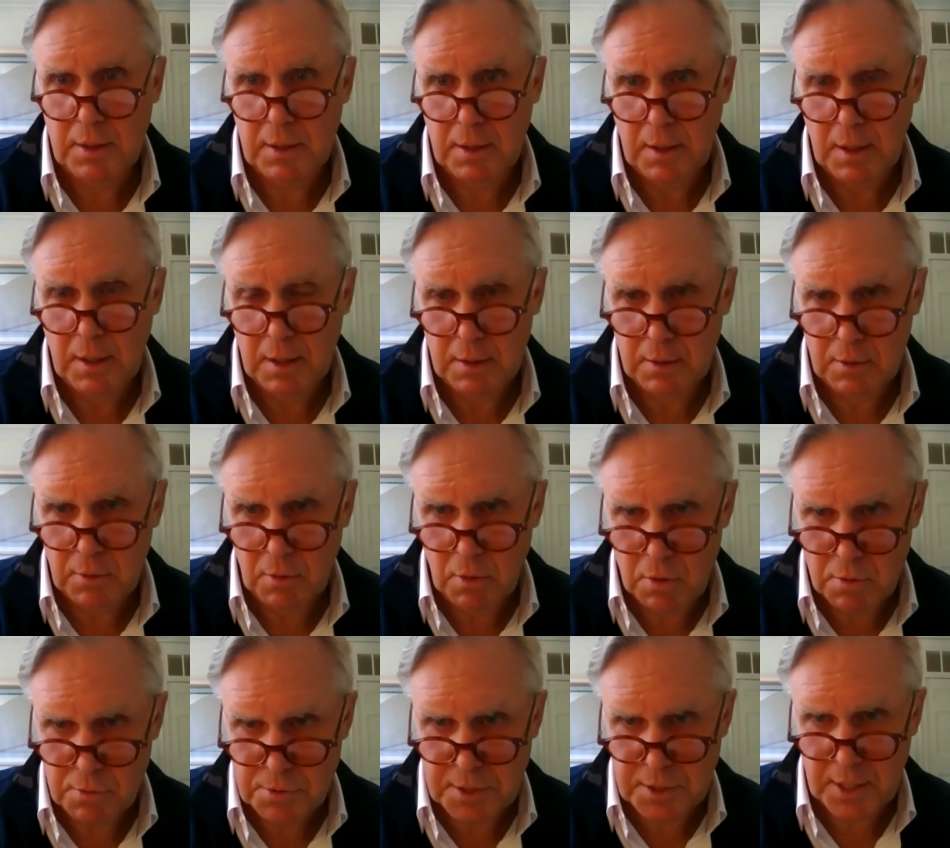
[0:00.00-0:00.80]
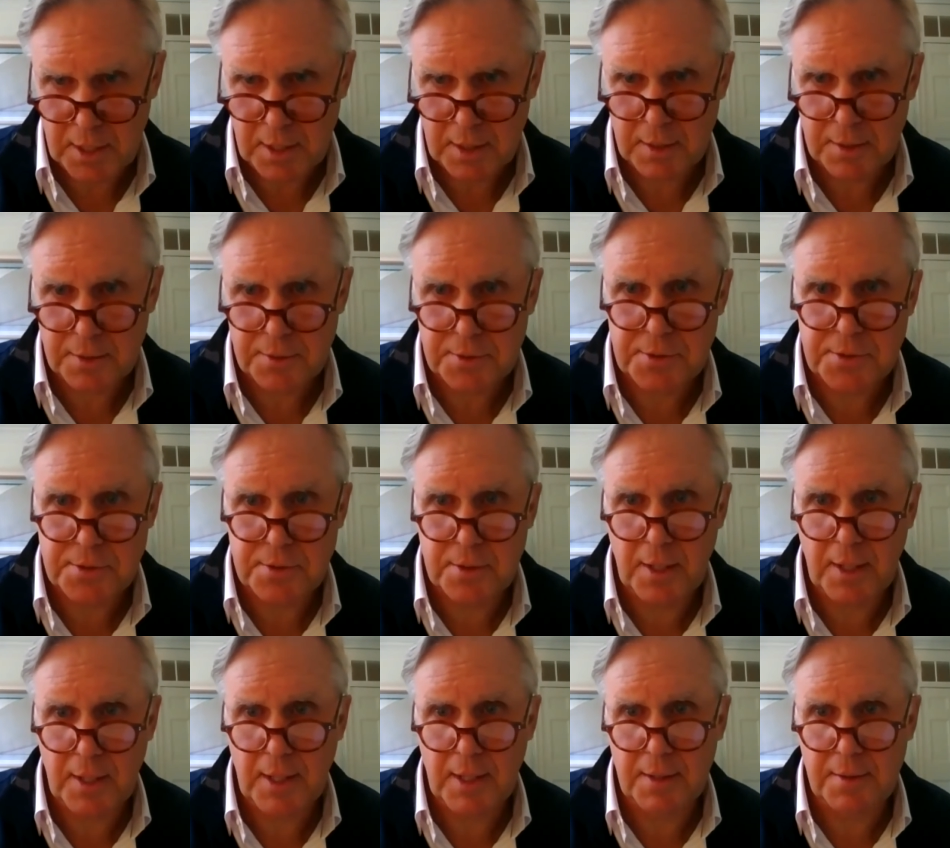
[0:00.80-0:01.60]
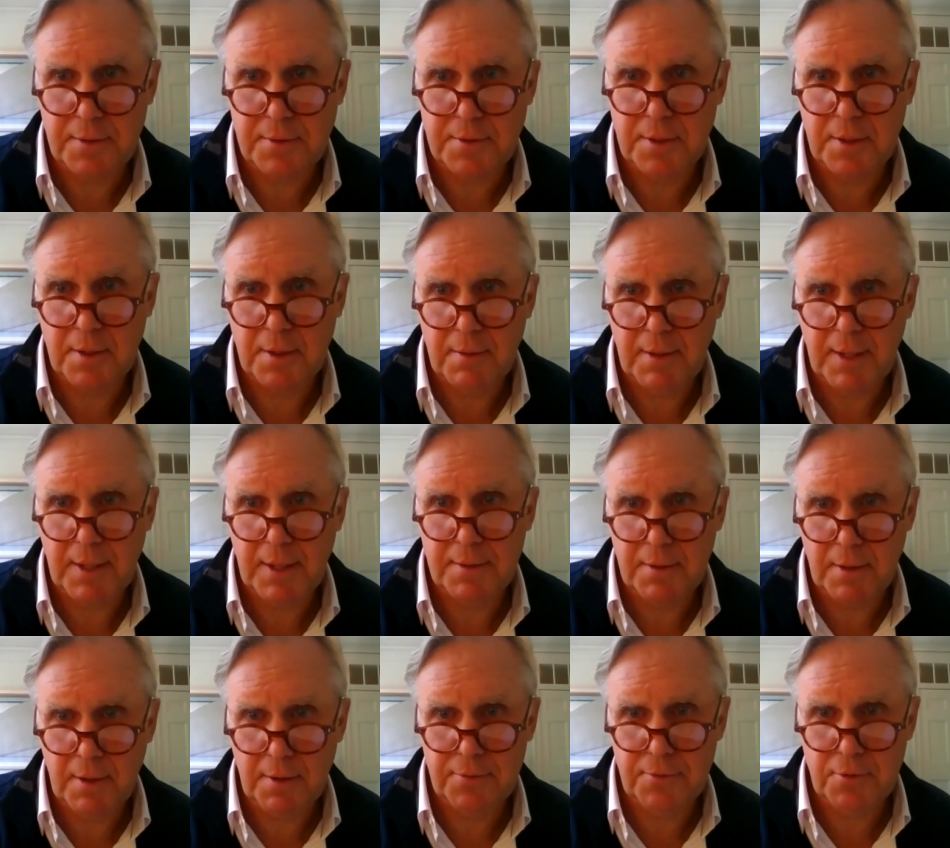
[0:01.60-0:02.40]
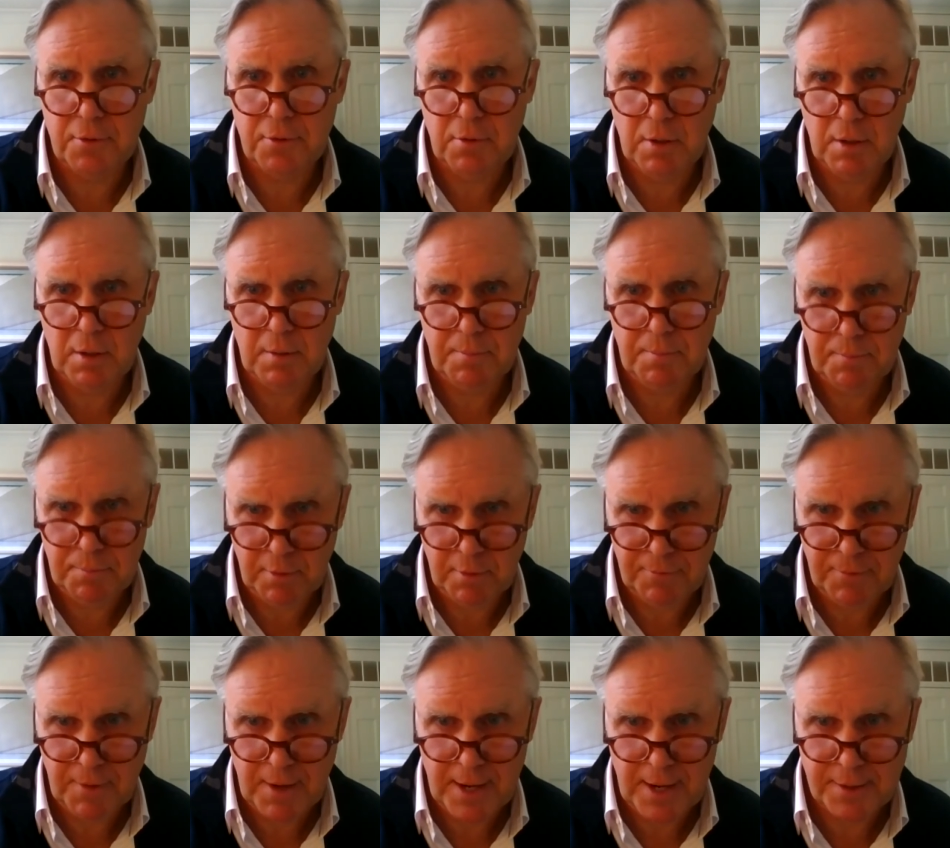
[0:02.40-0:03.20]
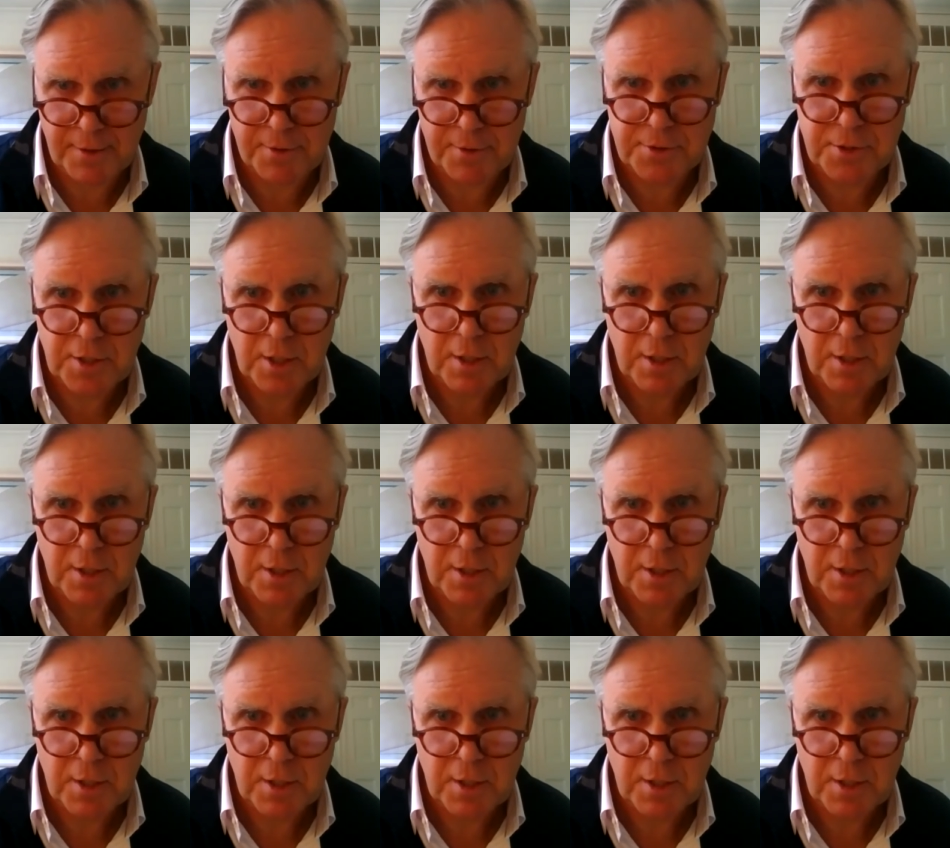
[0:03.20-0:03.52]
hotels and other providers